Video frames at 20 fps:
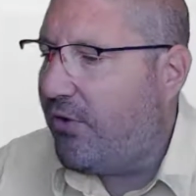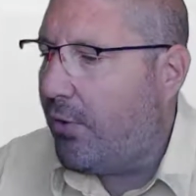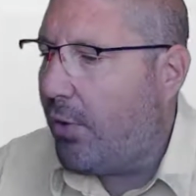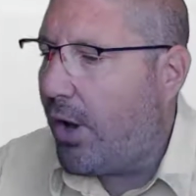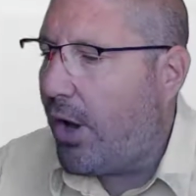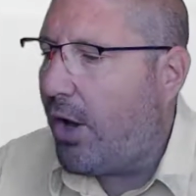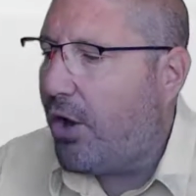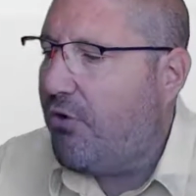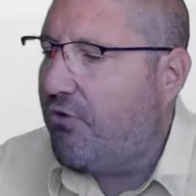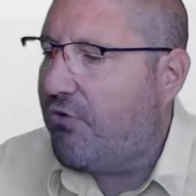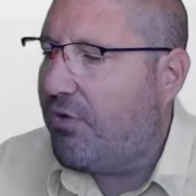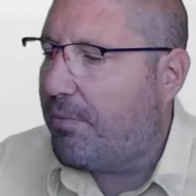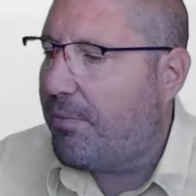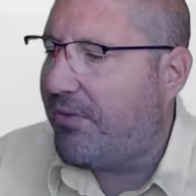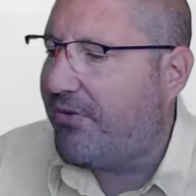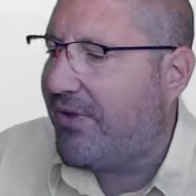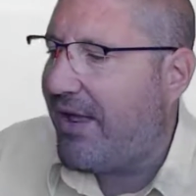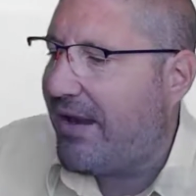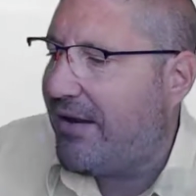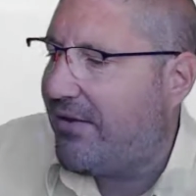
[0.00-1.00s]
to
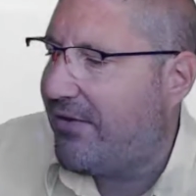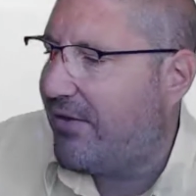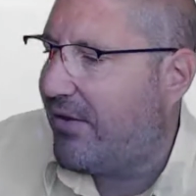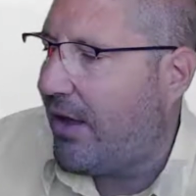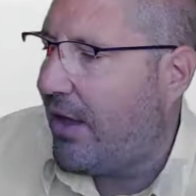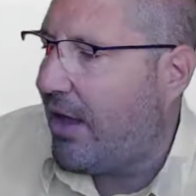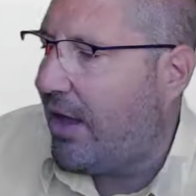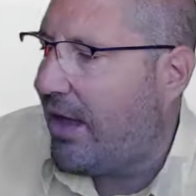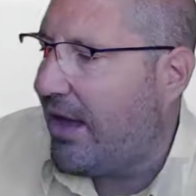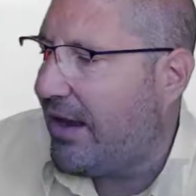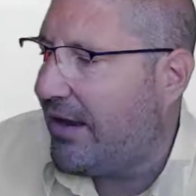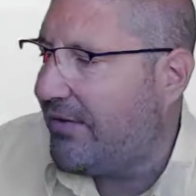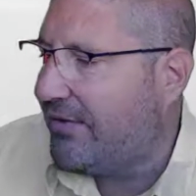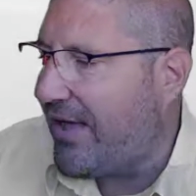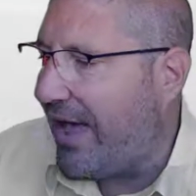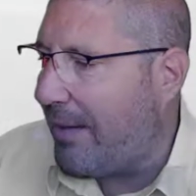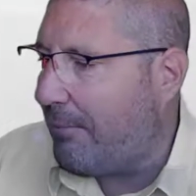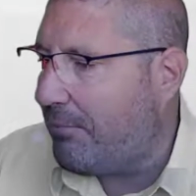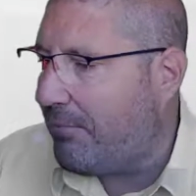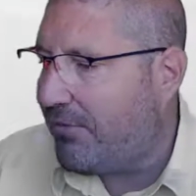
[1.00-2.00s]
100%
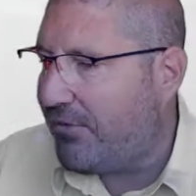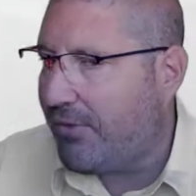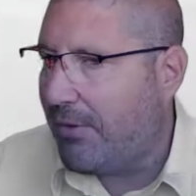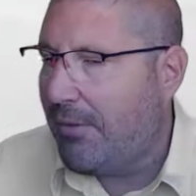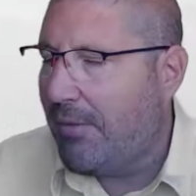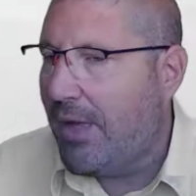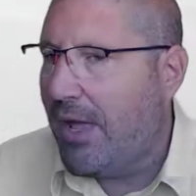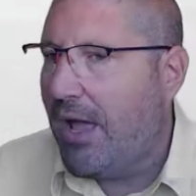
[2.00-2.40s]
exams,